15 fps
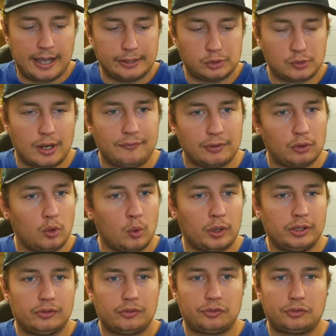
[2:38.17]
Trevor
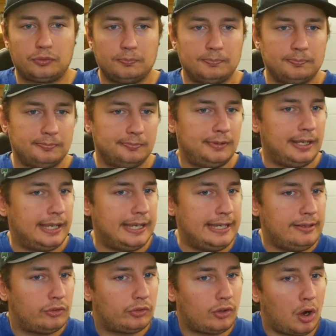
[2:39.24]
Lawrence,
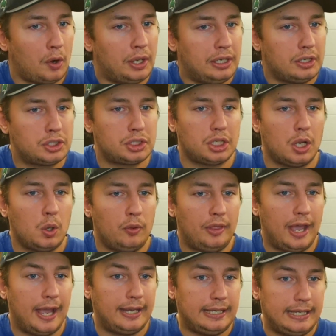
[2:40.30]
he's starting to show
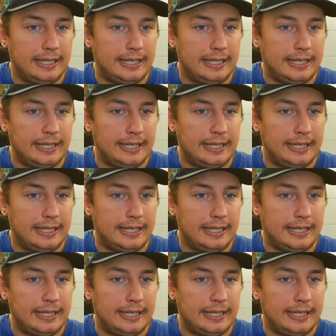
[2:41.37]
that